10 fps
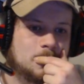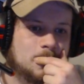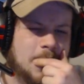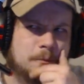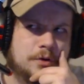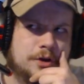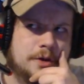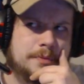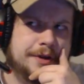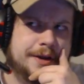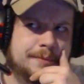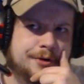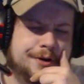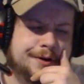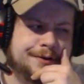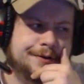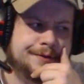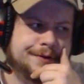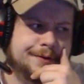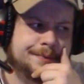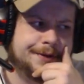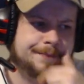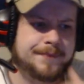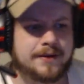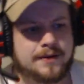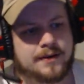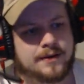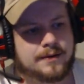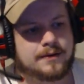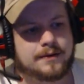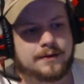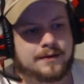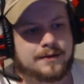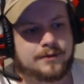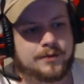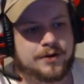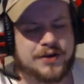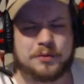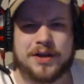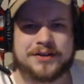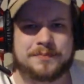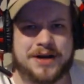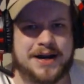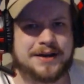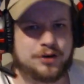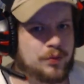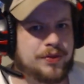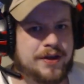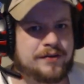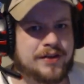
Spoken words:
Really hoping they have more content with that update. Because I would like to buy new things that look